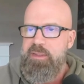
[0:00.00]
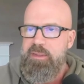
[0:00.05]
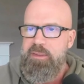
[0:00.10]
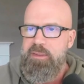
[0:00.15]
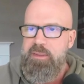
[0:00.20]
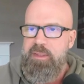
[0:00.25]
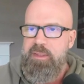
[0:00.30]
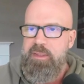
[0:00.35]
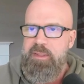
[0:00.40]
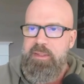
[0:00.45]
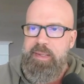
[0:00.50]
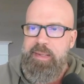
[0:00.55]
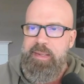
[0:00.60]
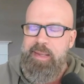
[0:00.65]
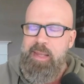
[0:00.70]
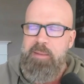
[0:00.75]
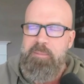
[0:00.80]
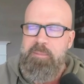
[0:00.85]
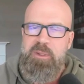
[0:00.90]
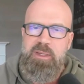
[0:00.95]
it in
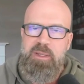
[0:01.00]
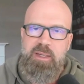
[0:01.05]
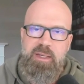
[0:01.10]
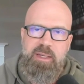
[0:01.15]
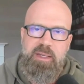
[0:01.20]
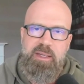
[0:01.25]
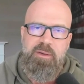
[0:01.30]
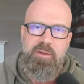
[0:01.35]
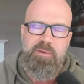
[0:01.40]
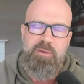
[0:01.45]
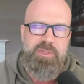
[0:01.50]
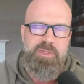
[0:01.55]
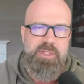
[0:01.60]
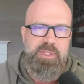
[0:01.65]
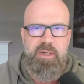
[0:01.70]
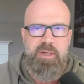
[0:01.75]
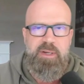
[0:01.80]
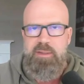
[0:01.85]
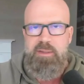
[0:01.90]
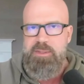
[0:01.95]
APA or
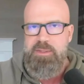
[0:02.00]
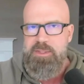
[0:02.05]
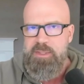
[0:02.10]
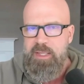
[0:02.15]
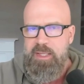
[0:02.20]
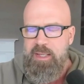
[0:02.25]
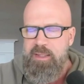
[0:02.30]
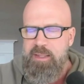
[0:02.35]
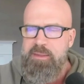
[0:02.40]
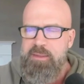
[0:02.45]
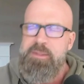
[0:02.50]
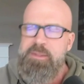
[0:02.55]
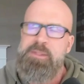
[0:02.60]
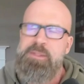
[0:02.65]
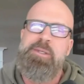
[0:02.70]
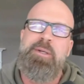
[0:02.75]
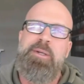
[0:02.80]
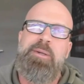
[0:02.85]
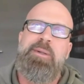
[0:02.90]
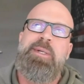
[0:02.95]
Psychology
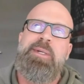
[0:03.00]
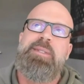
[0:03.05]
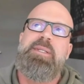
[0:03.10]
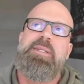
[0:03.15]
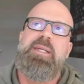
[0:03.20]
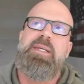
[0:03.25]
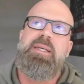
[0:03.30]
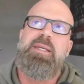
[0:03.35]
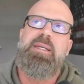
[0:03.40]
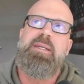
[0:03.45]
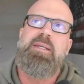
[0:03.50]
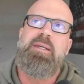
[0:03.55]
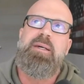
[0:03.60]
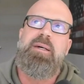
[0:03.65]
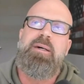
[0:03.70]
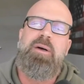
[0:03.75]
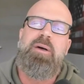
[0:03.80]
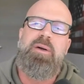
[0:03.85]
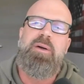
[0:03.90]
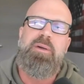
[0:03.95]
Today
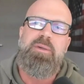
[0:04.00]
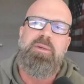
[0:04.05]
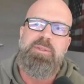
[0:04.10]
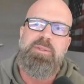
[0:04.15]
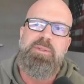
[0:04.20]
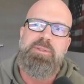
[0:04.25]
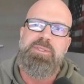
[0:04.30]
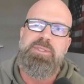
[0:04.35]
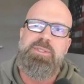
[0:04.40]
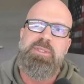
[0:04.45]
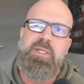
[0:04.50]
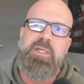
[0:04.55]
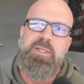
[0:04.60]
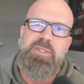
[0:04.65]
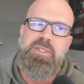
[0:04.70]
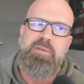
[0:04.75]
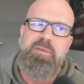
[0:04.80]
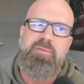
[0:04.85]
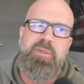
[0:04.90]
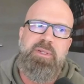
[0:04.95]
articles and
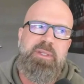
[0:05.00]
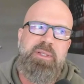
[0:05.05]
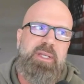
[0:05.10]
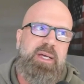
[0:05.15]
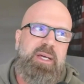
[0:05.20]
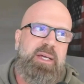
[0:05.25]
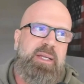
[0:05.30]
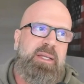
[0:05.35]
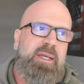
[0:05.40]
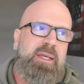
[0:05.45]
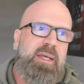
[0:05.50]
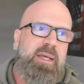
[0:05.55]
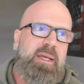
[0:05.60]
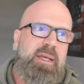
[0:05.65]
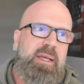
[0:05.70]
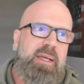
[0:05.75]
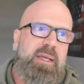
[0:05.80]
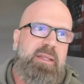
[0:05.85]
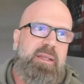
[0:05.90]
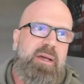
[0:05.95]
stuff like that.
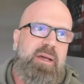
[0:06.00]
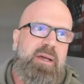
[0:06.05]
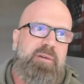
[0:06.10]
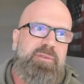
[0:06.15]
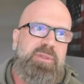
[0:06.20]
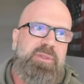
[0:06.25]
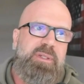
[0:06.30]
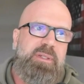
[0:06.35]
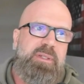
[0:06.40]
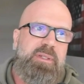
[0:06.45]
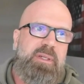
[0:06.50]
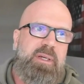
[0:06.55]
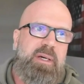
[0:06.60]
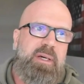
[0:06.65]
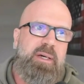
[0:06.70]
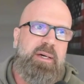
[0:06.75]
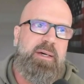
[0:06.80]
And they often,